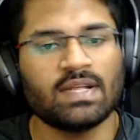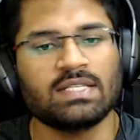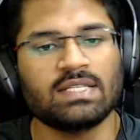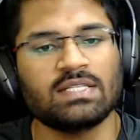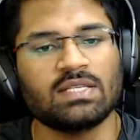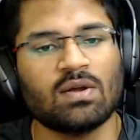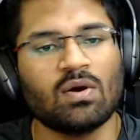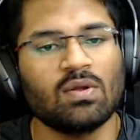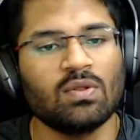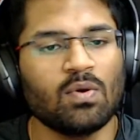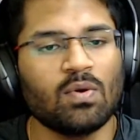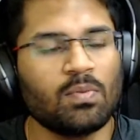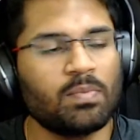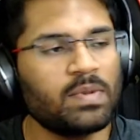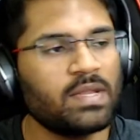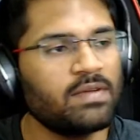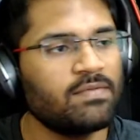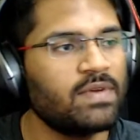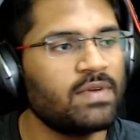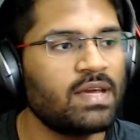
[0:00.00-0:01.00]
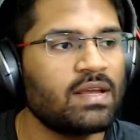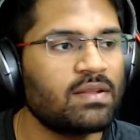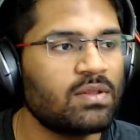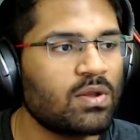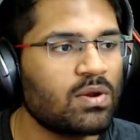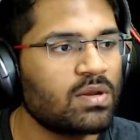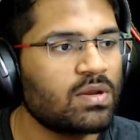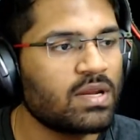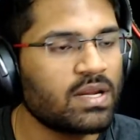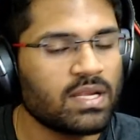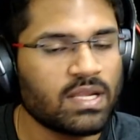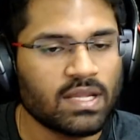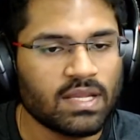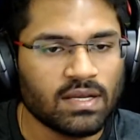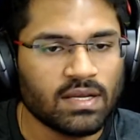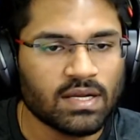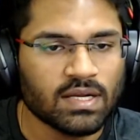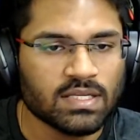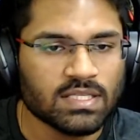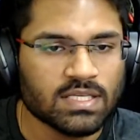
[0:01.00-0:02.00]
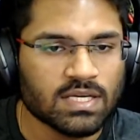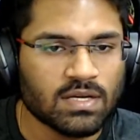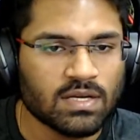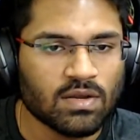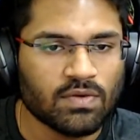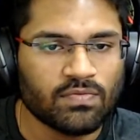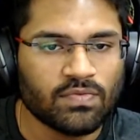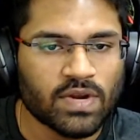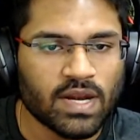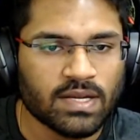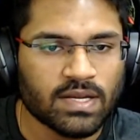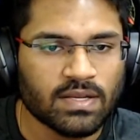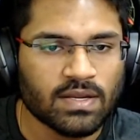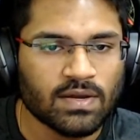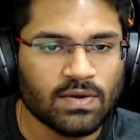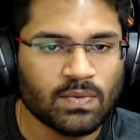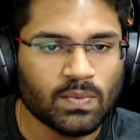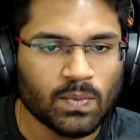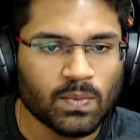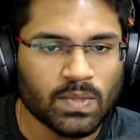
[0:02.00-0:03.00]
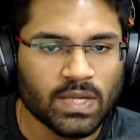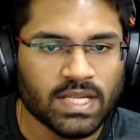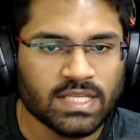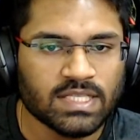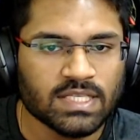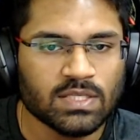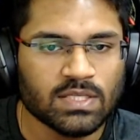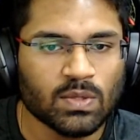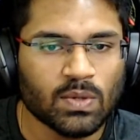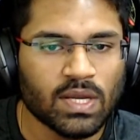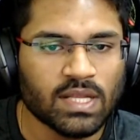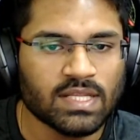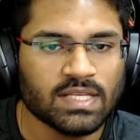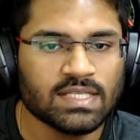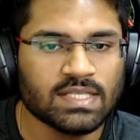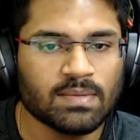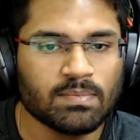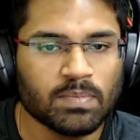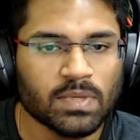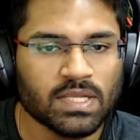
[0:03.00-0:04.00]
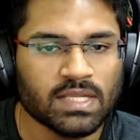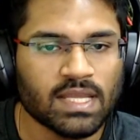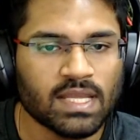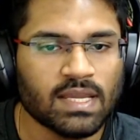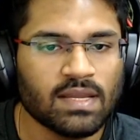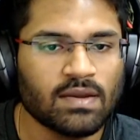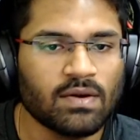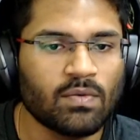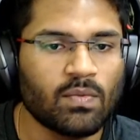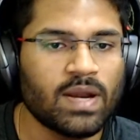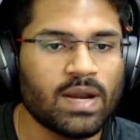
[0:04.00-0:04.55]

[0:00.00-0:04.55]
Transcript: That's all opening we are not really concerned of right now. Let's just look at the simple thing.